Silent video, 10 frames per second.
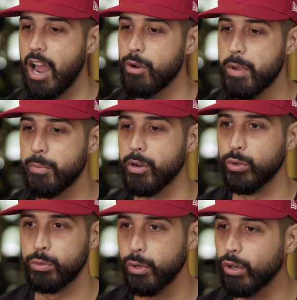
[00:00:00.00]
I remember it
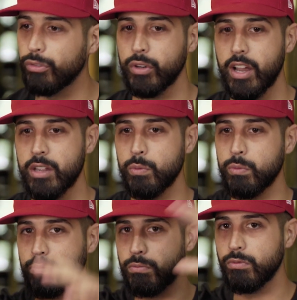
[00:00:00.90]
was a beautiful night.
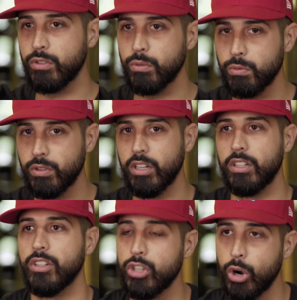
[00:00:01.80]

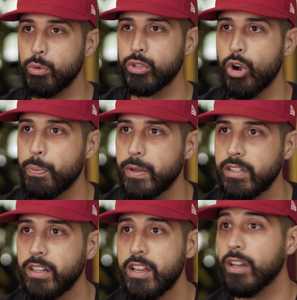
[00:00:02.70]
The dome was
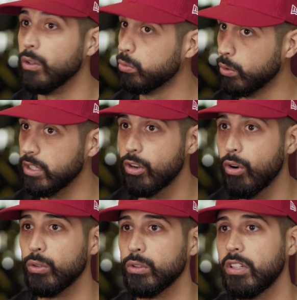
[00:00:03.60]
open. It was really
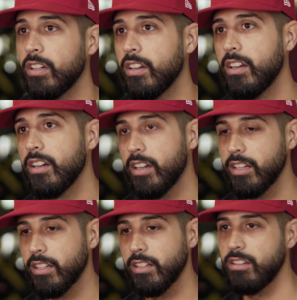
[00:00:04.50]
cold.
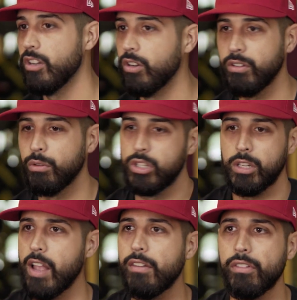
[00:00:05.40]
And, you know, it was
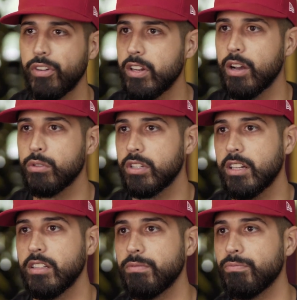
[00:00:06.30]
just having fun. I was
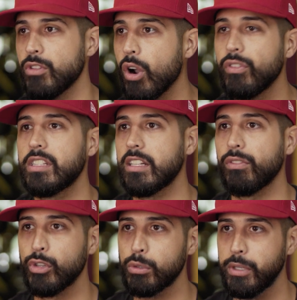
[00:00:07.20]
like nervous at
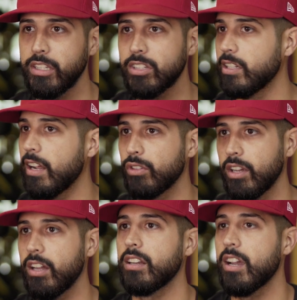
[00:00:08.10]
the first pitch, and after
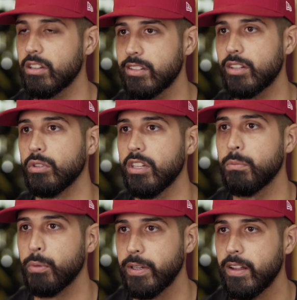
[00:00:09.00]
that, I kind of settled
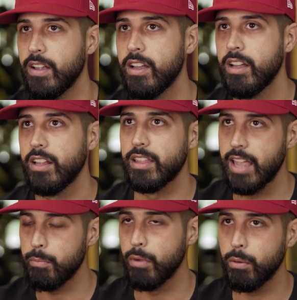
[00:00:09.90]
in. But
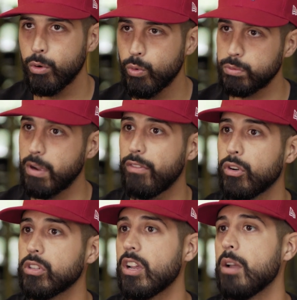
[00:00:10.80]
that memory was my
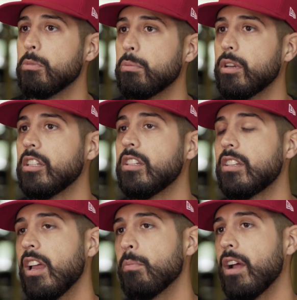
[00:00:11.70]
first time in the big
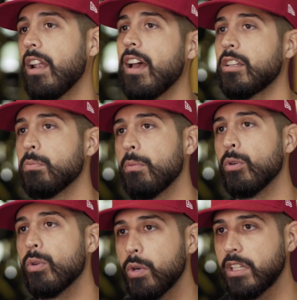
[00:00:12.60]
leagues. And my last
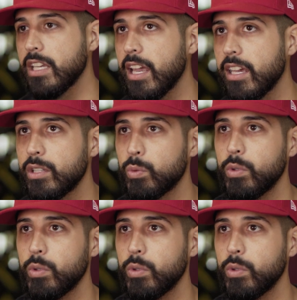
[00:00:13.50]
memory with the A's